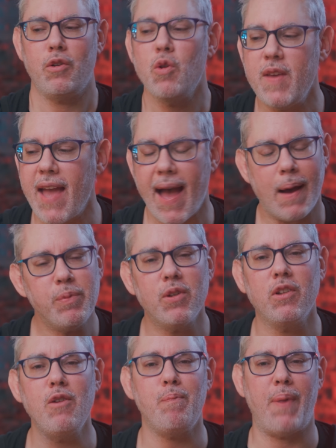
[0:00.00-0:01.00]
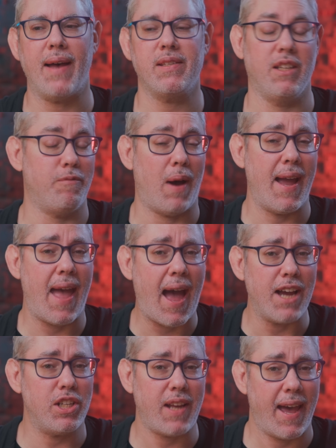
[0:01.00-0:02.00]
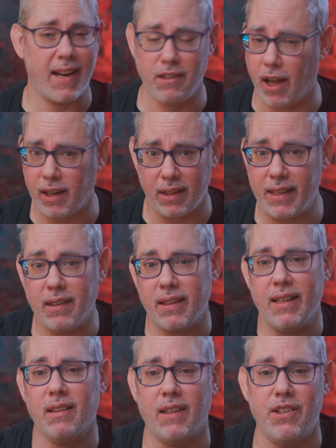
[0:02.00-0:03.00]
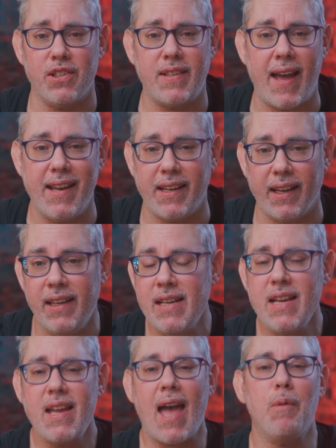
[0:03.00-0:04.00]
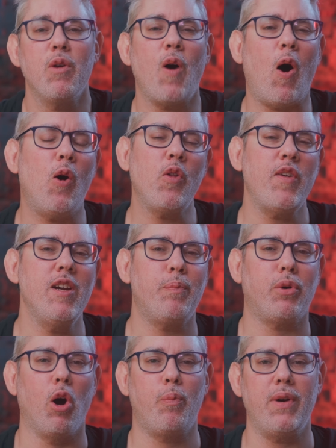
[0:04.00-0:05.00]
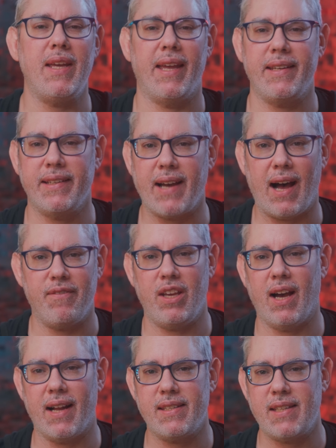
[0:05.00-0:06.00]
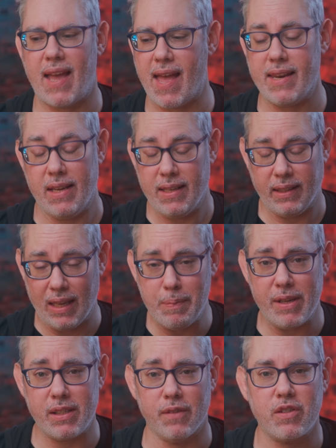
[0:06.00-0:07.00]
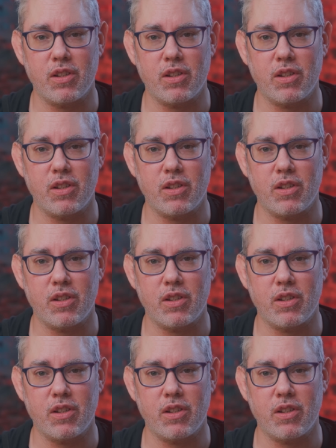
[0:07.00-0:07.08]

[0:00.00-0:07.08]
to the absolute best of my #NotALegalEagle understanding, and with all the appropriate caveats and limits of